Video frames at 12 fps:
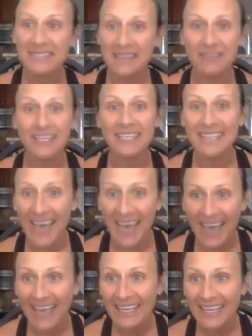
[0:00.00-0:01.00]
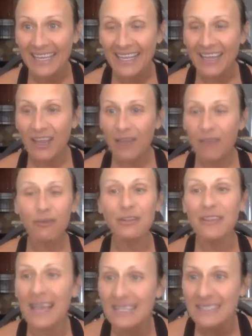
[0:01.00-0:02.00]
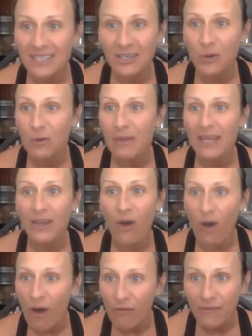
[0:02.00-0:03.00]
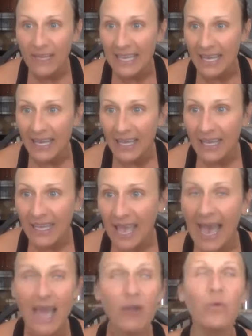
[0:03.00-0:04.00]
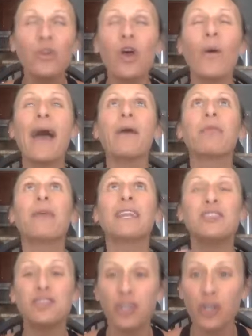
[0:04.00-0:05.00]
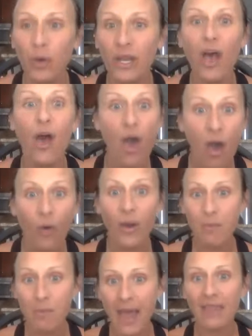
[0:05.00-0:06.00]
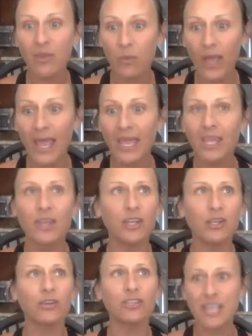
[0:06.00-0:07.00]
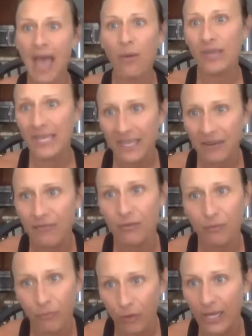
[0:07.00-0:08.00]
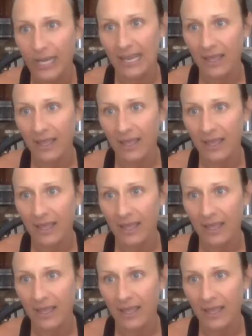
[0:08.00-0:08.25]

7, and 9 for less than a gourmet coffee. I don't know how they do it. Oh, and by the way, your child can get it for free.